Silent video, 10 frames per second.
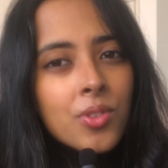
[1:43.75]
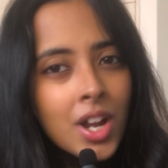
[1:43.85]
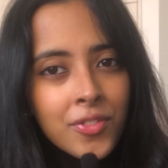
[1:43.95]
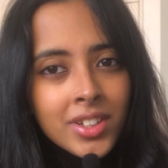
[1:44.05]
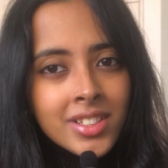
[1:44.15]

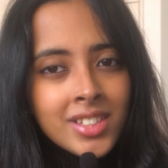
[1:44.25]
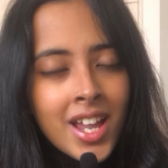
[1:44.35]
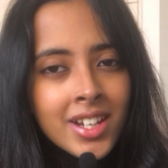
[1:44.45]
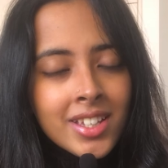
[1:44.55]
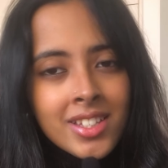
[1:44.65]
Graphic
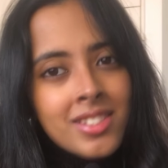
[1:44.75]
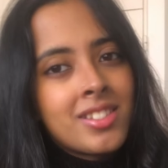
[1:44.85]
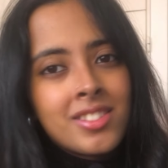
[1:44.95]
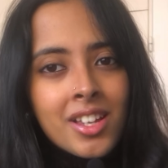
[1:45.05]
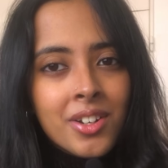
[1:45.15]
design
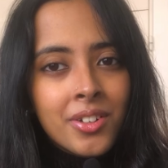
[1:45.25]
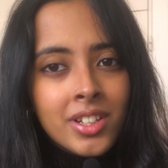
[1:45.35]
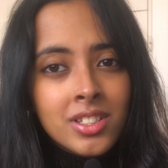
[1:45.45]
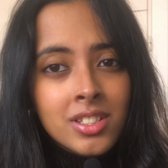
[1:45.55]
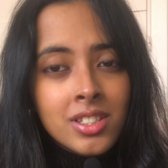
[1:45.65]
isn't
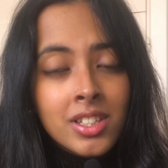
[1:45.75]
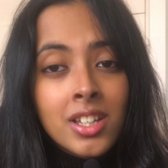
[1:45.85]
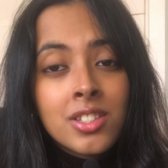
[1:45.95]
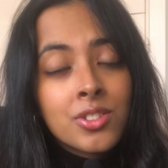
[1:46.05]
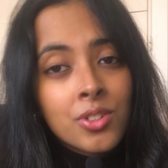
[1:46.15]
decoration,
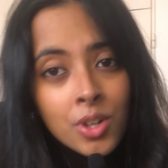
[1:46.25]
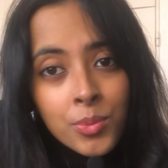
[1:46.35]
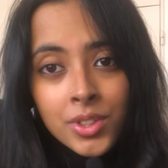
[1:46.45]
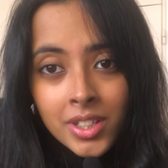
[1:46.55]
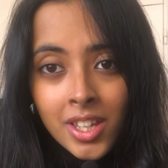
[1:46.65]
it's
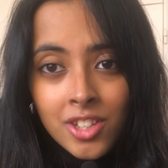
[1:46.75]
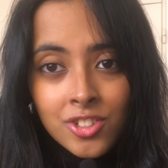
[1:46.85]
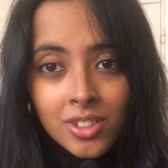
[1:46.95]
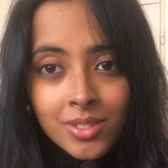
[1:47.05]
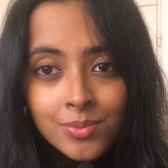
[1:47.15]

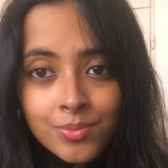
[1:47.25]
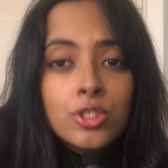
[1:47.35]
communication.